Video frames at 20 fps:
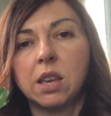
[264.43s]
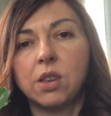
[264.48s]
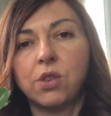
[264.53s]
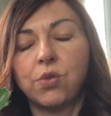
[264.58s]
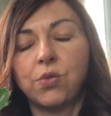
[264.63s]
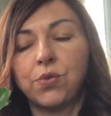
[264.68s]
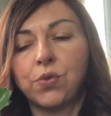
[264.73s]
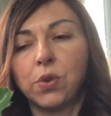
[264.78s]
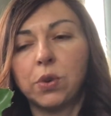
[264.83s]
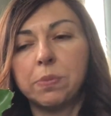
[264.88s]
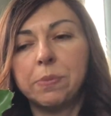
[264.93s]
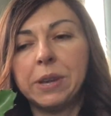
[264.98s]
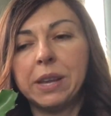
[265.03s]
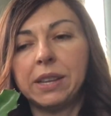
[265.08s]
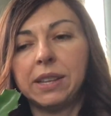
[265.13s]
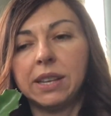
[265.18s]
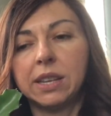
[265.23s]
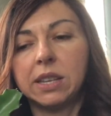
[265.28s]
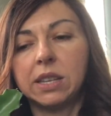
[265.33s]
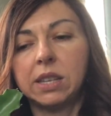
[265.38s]
Euphorbia
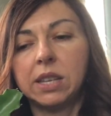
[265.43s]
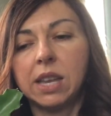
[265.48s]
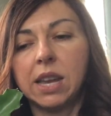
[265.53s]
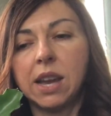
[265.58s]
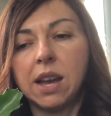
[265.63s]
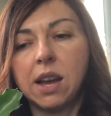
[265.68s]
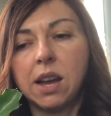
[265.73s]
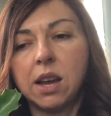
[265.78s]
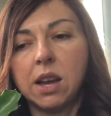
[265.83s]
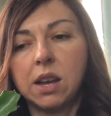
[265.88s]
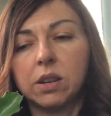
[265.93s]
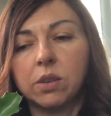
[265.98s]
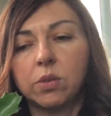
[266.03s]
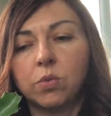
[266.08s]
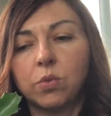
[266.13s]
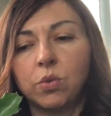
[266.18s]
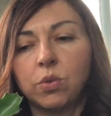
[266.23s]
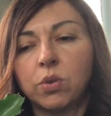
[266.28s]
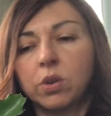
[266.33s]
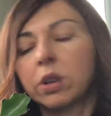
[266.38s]
Lactea
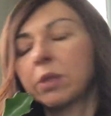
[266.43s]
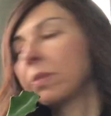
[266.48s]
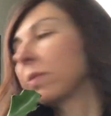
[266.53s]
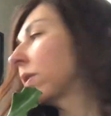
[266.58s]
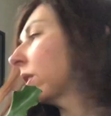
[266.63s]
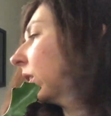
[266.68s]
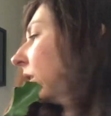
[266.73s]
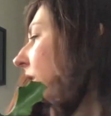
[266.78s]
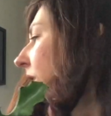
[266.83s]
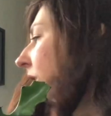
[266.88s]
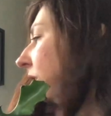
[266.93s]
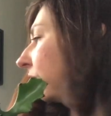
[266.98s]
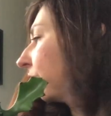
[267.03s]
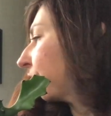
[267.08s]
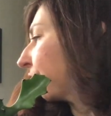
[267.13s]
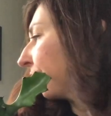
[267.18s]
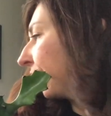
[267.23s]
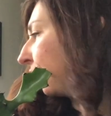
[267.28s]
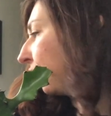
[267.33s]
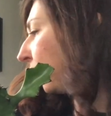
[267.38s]
or
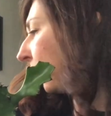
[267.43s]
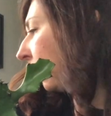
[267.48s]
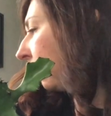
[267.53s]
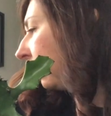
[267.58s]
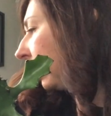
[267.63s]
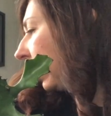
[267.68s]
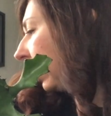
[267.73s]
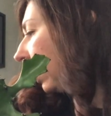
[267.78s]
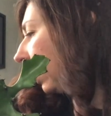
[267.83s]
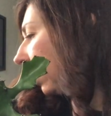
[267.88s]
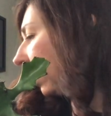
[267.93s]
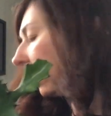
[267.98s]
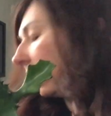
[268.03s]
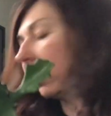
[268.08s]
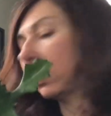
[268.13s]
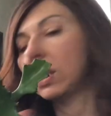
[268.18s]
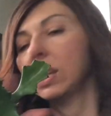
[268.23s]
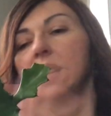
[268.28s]
Trigona.